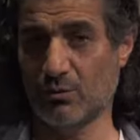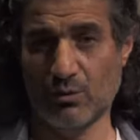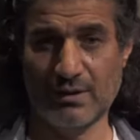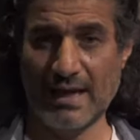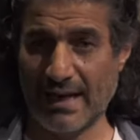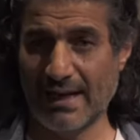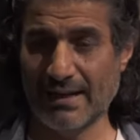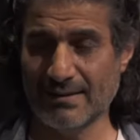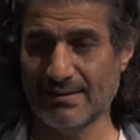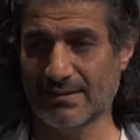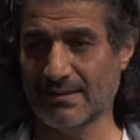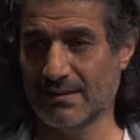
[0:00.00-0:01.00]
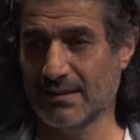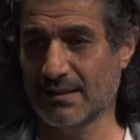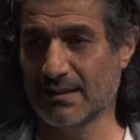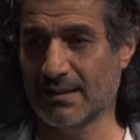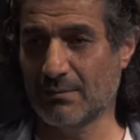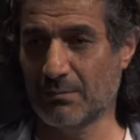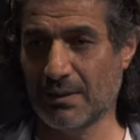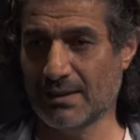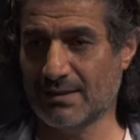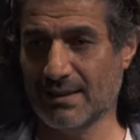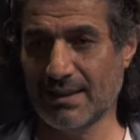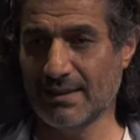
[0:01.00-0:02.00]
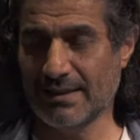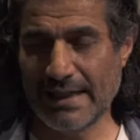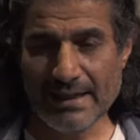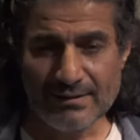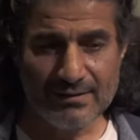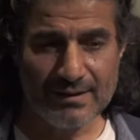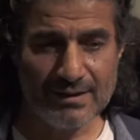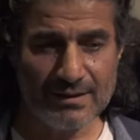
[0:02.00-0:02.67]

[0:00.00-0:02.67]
with dialects, but then yet